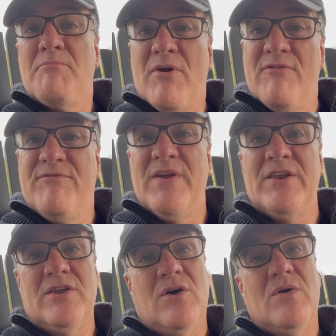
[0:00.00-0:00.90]
per
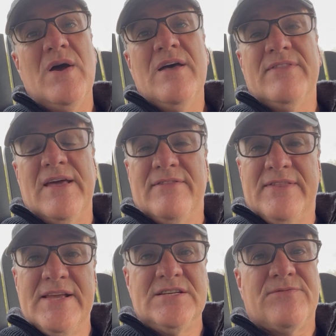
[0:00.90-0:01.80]
video
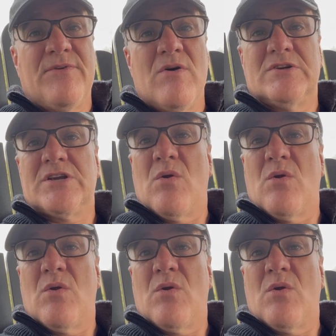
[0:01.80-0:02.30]
that these folks